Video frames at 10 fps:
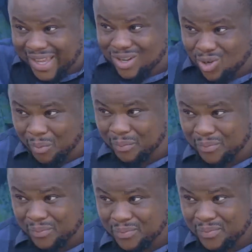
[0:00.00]
kingdom.
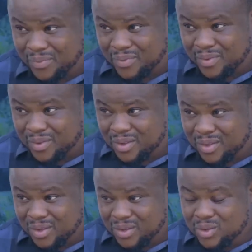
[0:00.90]

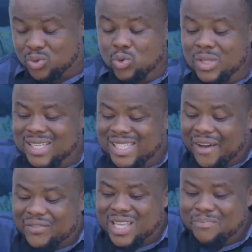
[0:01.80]
You deserve